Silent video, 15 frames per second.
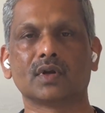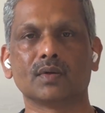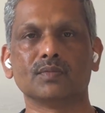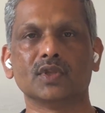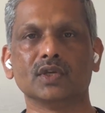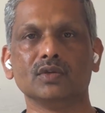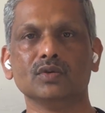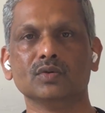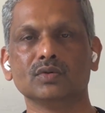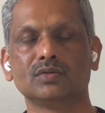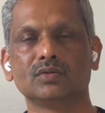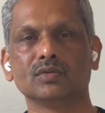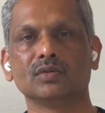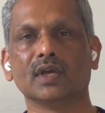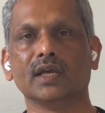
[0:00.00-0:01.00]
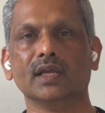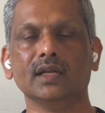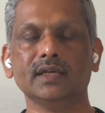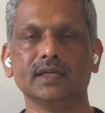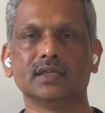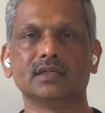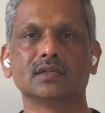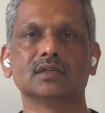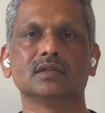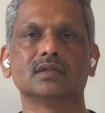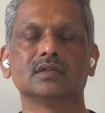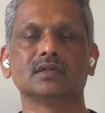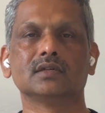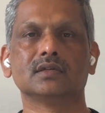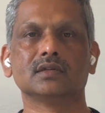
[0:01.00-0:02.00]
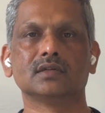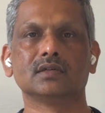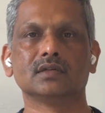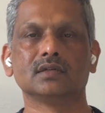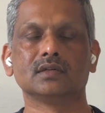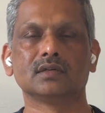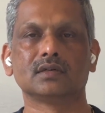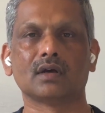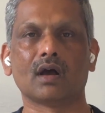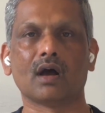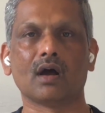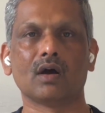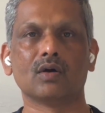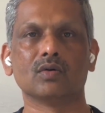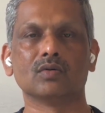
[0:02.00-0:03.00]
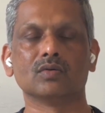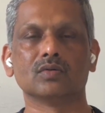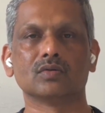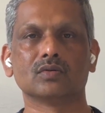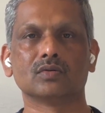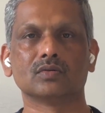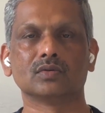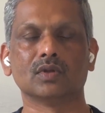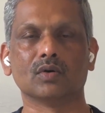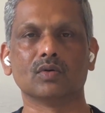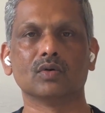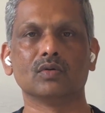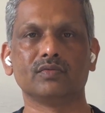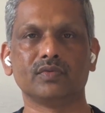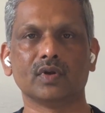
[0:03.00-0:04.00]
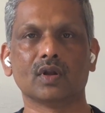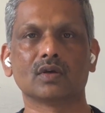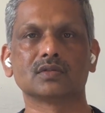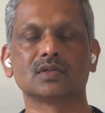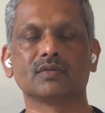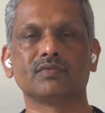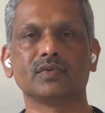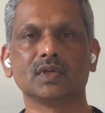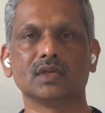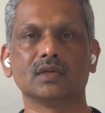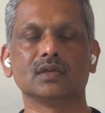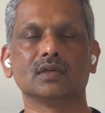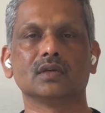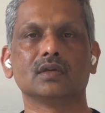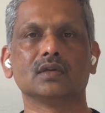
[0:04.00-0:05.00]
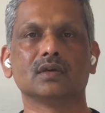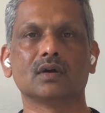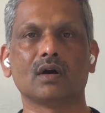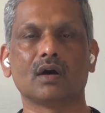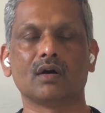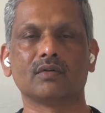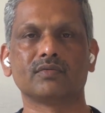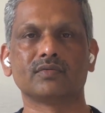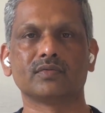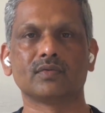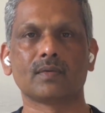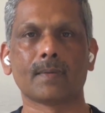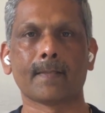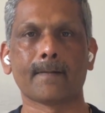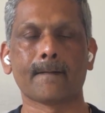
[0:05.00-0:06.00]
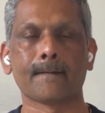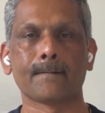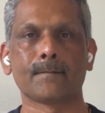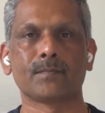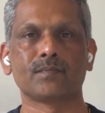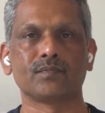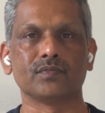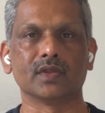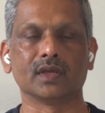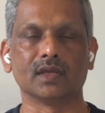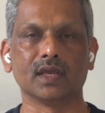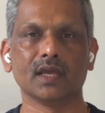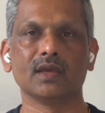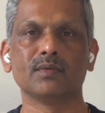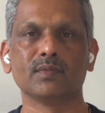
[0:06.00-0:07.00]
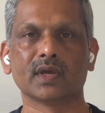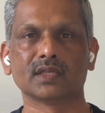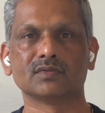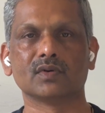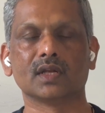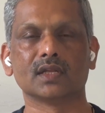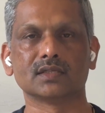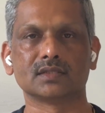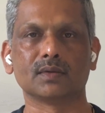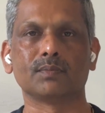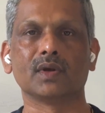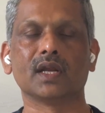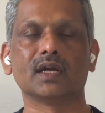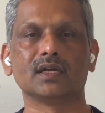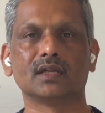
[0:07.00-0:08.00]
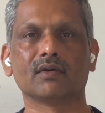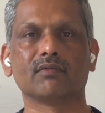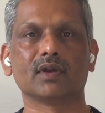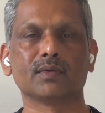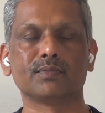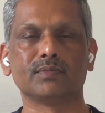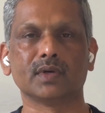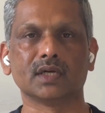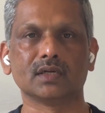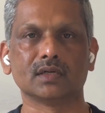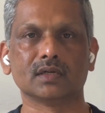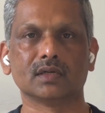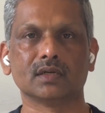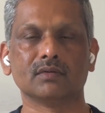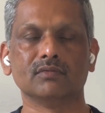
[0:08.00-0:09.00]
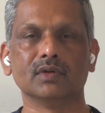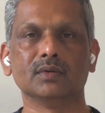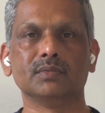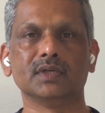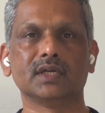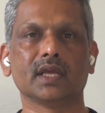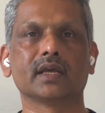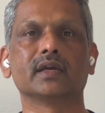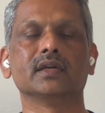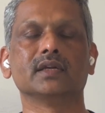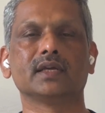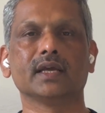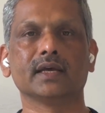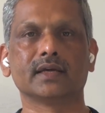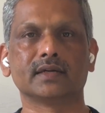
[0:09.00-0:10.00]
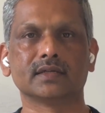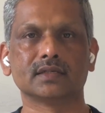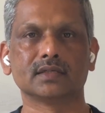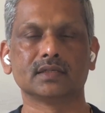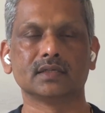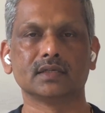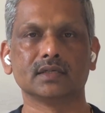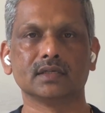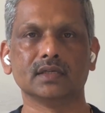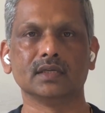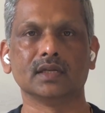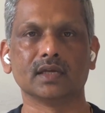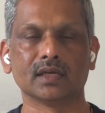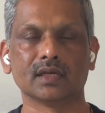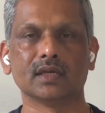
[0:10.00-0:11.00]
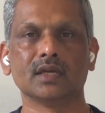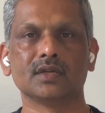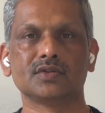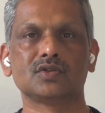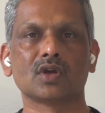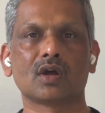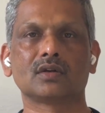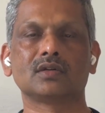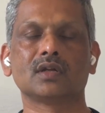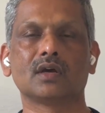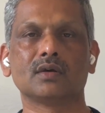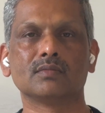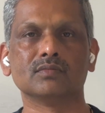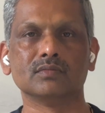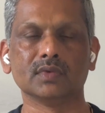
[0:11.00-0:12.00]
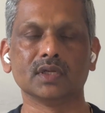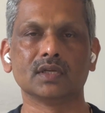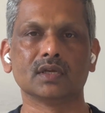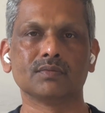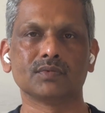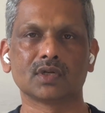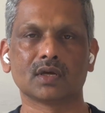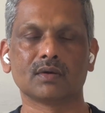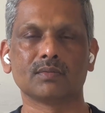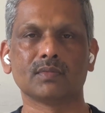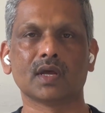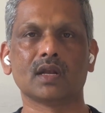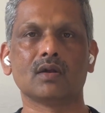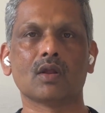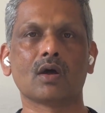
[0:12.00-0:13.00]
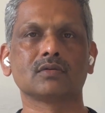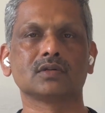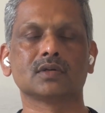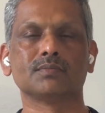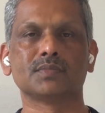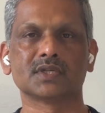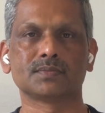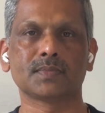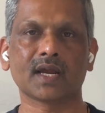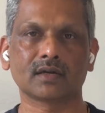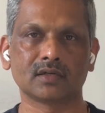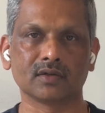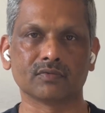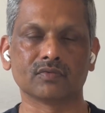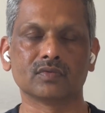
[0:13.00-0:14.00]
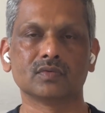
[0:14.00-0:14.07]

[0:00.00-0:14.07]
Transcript: the youth to the elite, how the whole philosophy of the game as well as the player development will be taken care in a short term, medium term and long term perspective.